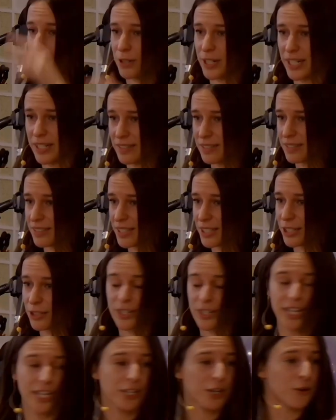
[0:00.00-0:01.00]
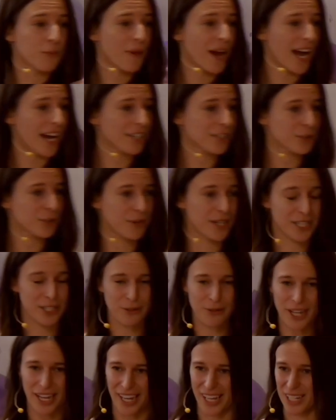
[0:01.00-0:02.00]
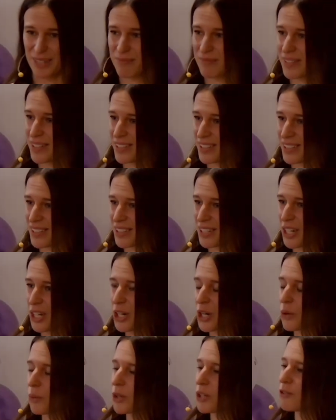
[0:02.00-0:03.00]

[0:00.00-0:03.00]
it. You can't go back the way you came. When you